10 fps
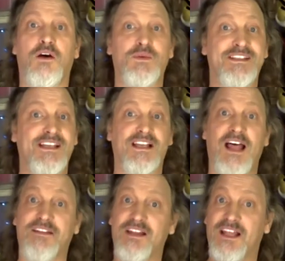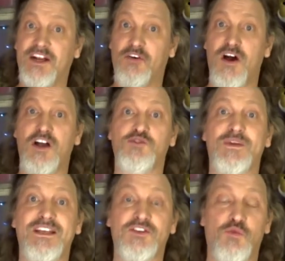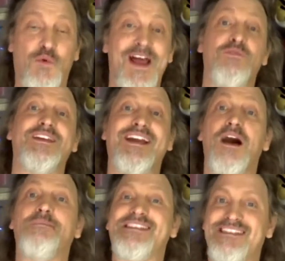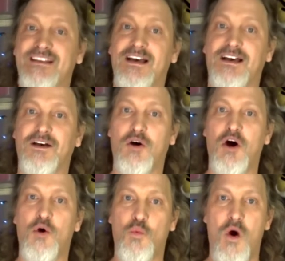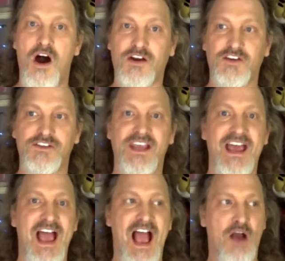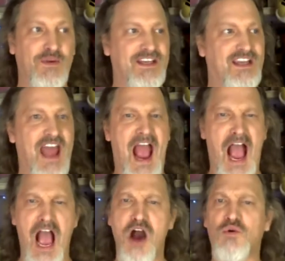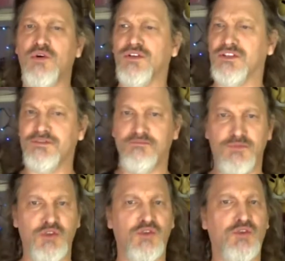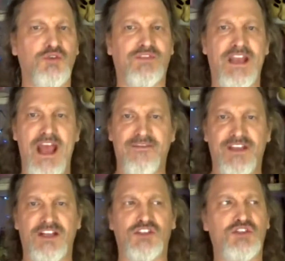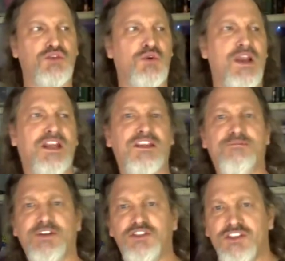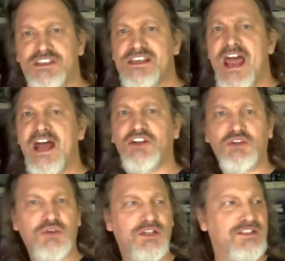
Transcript: We see it a lot in the later ons when he is rounding up walkers, how he can howl and move and have that strength, but just natural.